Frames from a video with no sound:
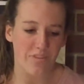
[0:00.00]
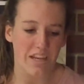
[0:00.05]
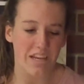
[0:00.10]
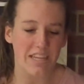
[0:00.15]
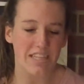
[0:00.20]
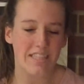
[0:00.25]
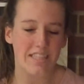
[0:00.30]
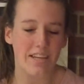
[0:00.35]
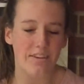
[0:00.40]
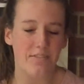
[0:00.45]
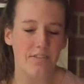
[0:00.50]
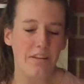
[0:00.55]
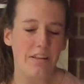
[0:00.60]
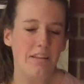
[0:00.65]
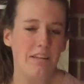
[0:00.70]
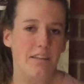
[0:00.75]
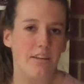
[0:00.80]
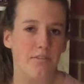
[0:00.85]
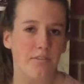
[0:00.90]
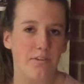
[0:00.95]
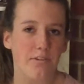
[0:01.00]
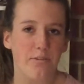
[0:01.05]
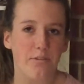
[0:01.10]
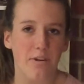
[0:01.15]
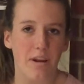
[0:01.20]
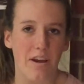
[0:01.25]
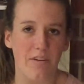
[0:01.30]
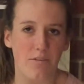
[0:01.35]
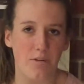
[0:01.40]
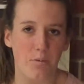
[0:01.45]
It's definitely different
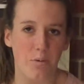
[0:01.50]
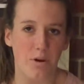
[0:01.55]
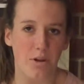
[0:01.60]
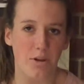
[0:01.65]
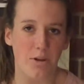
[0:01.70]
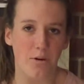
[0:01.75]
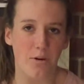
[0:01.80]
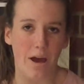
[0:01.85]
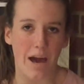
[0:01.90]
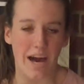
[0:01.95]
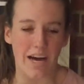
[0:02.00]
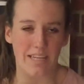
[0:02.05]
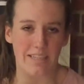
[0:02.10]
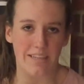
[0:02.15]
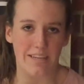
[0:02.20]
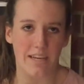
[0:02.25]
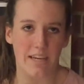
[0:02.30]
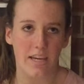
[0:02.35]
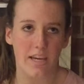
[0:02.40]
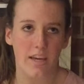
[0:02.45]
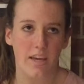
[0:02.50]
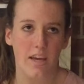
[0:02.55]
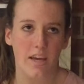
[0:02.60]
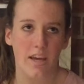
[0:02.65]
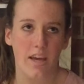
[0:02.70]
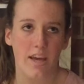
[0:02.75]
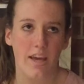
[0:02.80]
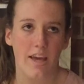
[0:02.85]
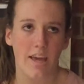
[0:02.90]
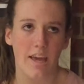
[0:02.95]
for everyone who has it,
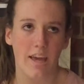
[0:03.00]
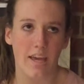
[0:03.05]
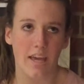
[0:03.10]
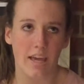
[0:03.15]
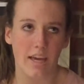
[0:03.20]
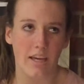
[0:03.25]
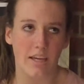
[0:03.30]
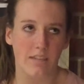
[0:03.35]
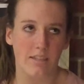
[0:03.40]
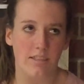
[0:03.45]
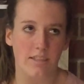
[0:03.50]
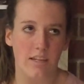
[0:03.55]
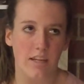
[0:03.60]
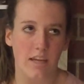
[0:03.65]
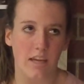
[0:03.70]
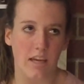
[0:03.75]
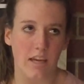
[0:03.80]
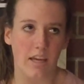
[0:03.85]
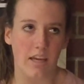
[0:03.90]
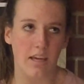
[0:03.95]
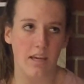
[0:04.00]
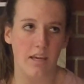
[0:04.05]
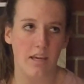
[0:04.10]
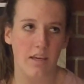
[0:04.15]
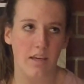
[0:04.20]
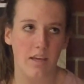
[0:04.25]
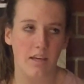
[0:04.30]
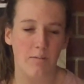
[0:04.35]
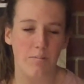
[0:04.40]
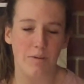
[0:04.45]
and it
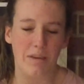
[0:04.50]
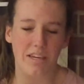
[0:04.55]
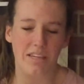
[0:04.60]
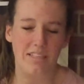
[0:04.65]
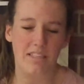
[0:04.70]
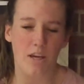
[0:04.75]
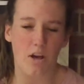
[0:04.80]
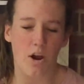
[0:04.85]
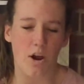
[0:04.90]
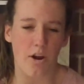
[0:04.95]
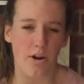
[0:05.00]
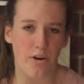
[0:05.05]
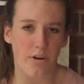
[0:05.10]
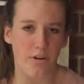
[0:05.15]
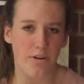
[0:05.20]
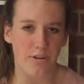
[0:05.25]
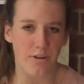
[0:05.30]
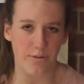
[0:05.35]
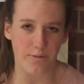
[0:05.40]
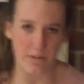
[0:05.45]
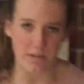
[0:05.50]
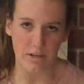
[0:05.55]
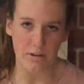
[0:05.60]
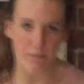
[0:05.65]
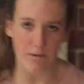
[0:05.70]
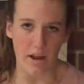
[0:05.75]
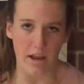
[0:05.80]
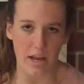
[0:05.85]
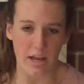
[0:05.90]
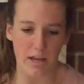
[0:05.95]
makes it harder to read
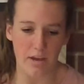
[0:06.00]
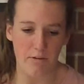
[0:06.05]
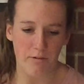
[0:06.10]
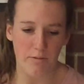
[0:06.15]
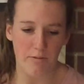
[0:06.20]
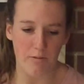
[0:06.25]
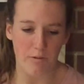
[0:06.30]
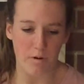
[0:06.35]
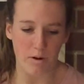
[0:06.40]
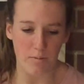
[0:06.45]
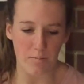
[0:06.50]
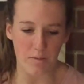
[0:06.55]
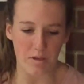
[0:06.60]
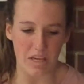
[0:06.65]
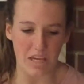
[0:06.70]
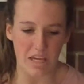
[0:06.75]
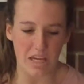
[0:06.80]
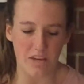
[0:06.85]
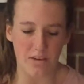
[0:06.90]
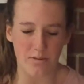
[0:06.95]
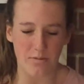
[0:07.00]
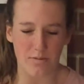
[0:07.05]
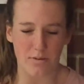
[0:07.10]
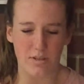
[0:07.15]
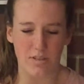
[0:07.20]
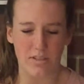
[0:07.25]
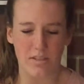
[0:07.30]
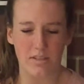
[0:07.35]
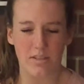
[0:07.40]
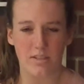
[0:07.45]
and write. For me, it
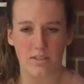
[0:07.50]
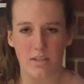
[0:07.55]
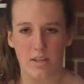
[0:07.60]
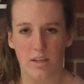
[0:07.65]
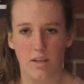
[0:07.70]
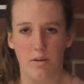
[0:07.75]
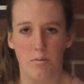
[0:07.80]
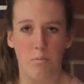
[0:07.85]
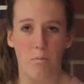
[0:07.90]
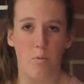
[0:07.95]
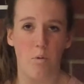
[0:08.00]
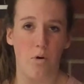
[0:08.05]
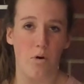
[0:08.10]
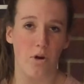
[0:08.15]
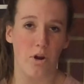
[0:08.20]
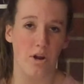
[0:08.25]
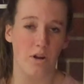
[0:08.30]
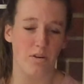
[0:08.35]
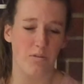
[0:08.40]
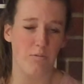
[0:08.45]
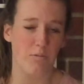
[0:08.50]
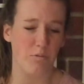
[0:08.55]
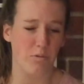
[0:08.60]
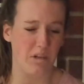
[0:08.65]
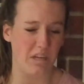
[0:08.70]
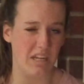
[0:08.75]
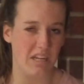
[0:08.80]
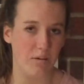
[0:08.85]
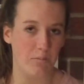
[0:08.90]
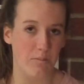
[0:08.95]
was more
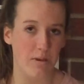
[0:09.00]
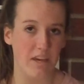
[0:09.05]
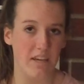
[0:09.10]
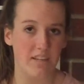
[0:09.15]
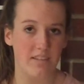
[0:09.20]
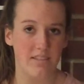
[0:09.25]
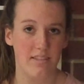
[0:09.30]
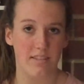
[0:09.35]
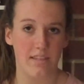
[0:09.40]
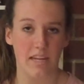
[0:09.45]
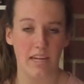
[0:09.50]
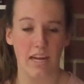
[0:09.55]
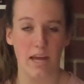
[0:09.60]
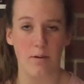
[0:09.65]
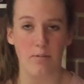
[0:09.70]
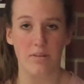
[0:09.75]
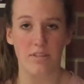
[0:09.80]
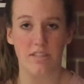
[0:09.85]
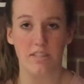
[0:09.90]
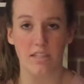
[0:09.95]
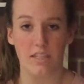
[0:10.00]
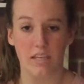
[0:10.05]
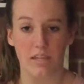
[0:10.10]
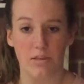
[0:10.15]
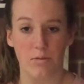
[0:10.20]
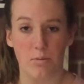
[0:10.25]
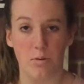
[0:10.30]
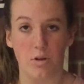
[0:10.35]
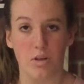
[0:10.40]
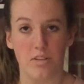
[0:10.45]
reading based, and I would see
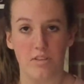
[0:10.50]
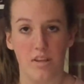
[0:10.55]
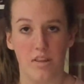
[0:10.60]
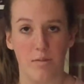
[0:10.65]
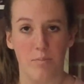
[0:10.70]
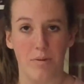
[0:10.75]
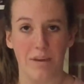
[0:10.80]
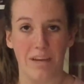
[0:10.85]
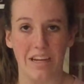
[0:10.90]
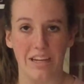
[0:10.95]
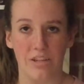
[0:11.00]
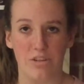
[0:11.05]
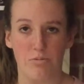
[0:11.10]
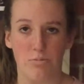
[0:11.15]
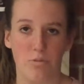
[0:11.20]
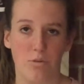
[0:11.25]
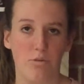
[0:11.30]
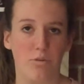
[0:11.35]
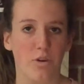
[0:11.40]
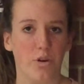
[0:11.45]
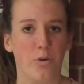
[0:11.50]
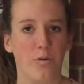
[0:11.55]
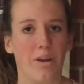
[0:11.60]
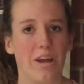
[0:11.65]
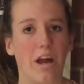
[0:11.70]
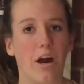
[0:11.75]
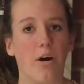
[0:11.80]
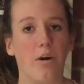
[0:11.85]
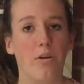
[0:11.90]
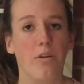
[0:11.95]
the words on the page moving
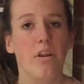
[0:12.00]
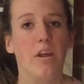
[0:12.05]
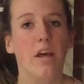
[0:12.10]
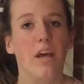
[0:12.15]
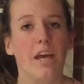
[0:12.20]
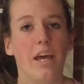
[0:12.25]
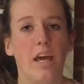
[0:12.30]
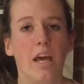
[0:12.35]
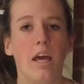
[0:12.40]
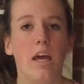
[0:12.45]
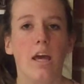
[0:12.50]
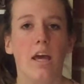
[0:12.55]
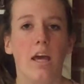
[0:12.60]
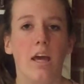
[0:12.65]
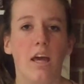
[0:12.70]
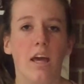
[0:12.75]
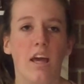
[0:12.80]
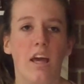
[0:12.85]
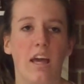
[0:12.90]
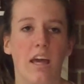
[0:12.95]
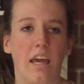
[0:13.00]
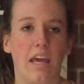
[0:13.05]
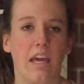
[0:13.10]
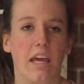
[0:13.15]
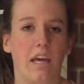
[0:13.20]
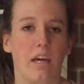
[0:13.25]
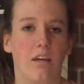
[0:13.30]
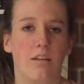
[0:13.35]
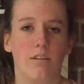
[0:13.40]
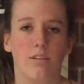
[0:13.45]
around,
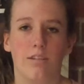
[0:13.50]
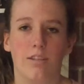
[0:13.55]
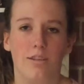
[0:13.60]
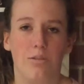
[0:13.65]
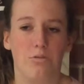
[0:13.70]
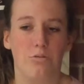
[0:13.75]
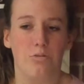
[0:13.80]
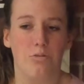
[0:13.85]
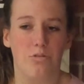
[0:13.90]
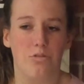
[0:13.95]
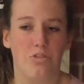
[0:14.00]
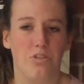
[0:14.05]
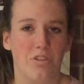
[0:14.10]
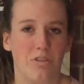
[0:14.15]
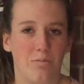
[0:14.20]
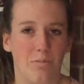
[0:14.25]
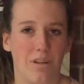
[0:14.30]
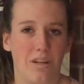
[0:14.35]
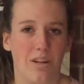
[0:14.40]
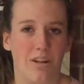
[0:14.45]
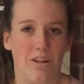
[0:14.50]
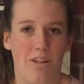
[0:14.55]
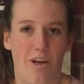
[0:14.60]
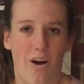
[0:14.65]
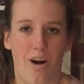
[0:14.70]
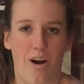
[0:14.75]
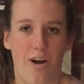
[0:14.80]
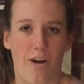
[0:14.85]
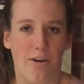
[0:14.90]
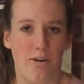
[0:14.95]
and it just made it a
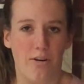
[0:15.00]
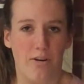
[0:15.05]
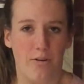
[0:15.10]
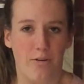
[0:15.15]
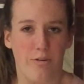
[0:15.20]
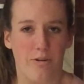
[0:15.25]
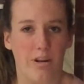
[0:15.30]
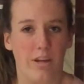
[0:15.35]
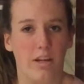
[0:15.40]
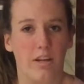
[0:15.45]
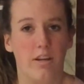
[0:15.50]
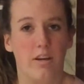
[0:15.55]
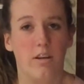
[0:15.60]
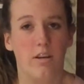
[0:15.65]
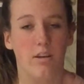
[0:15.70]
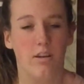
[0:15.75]
lot harder to read.